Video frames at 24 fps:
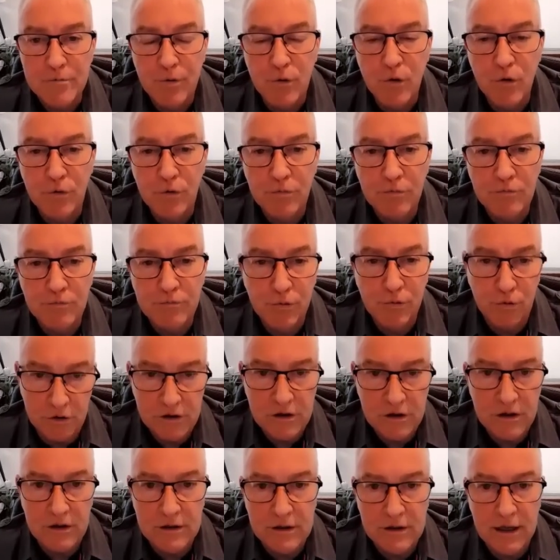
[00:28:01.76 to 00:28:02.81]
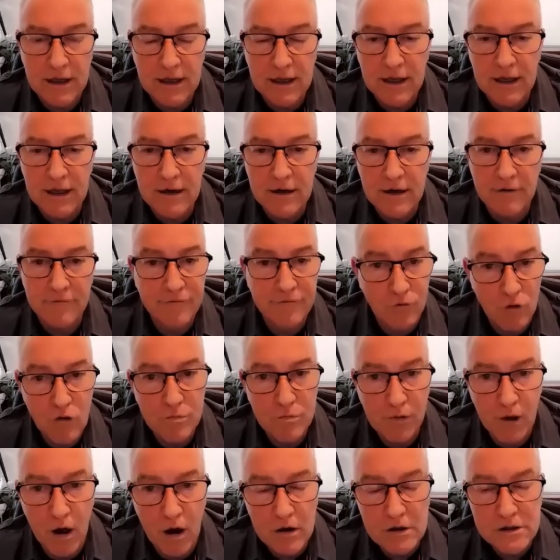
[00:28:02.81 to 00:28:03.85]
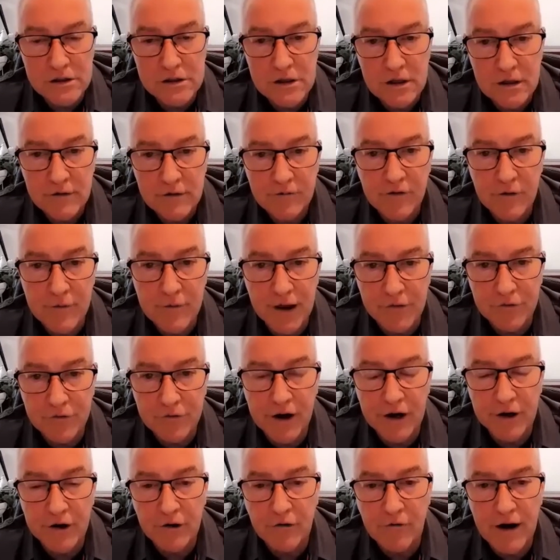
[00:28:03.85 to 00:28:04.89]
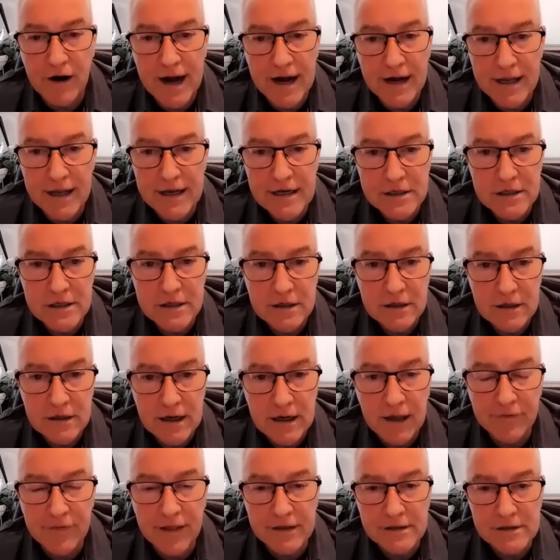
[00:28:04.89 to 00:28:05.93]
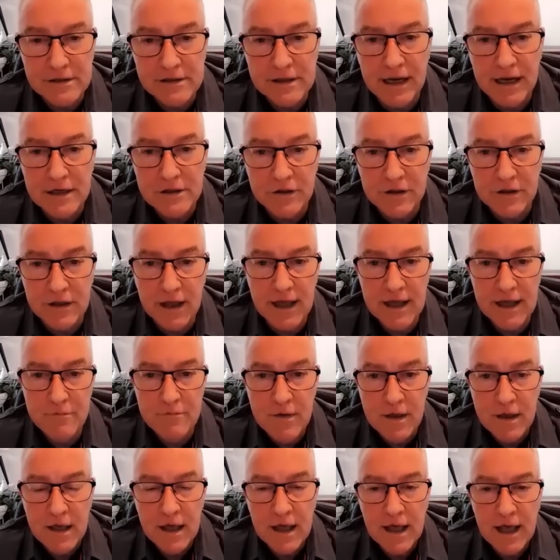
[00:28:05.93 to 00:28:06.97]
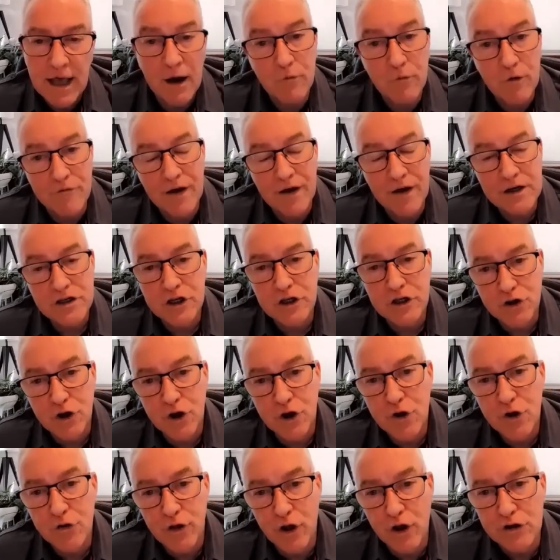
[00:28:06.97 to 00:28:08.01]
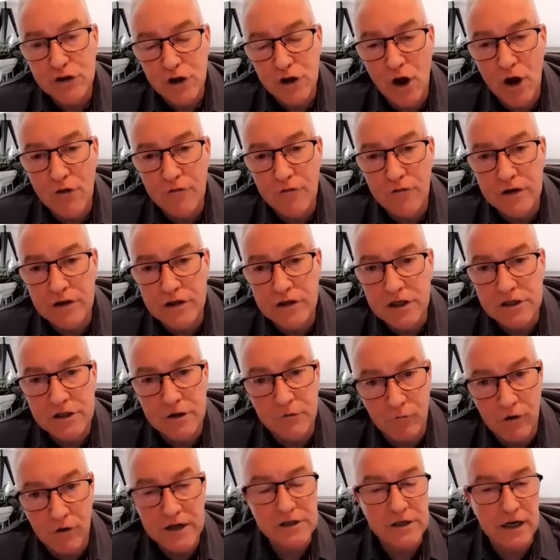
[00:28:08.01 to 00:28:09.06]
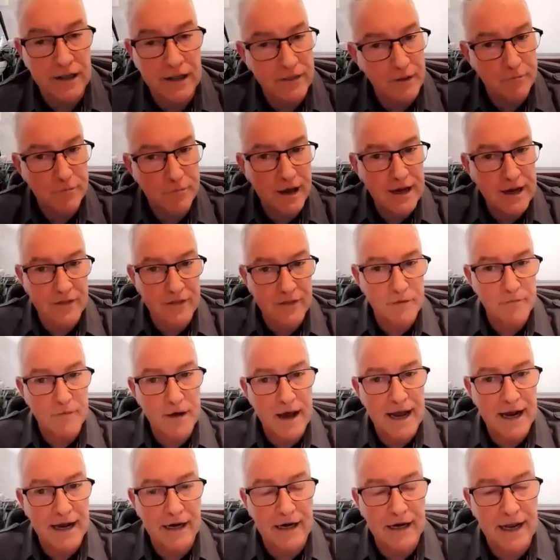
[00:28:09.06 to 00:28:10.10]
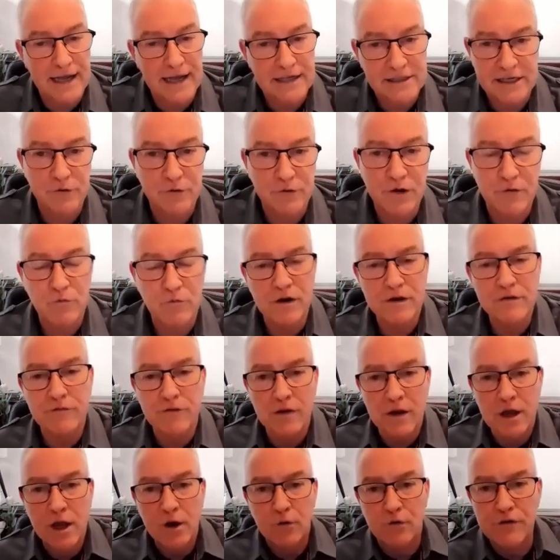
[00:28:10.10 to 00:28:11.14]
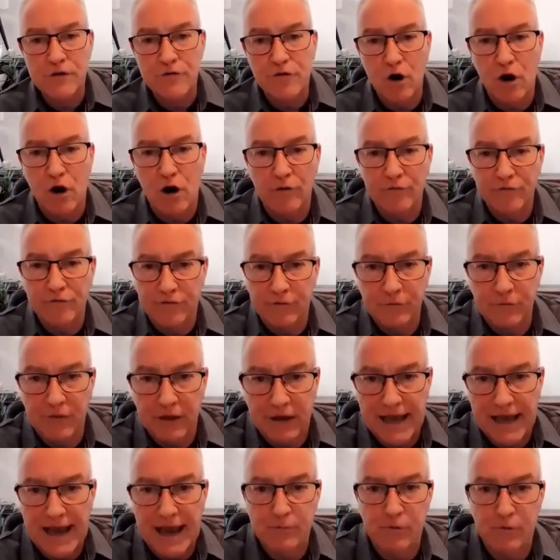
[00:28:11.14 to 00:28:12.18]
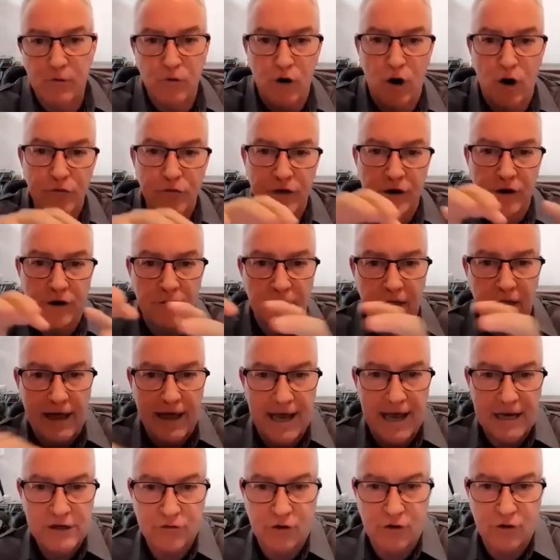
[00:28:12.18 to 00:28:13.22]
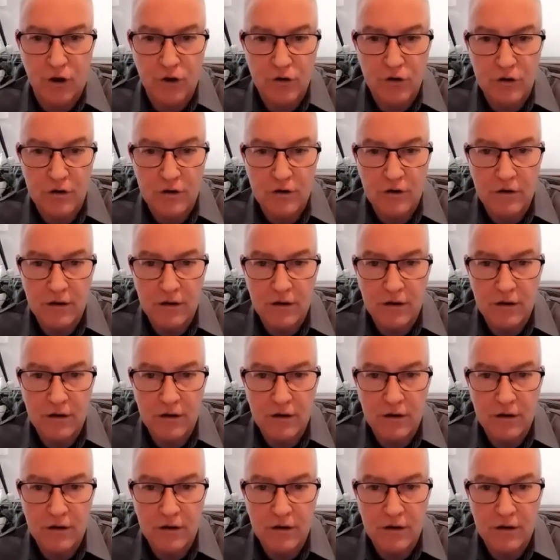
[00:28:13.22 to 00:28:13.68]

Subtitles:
bought 4 blocks for about 300 grand each at that stage of the game. We've actually turned those over just recently, at the peak of the market last year. We've gone from the capital growth into the cash flow